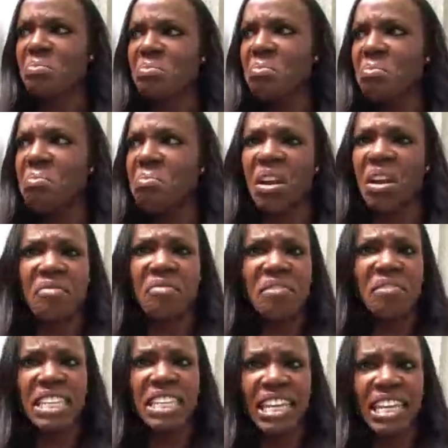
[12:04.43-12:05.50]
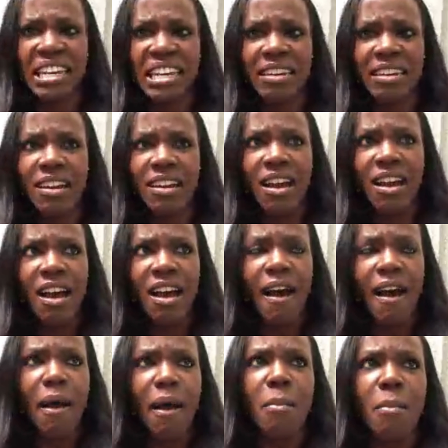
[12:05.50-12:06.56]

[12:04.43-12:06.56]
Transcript: I was 115,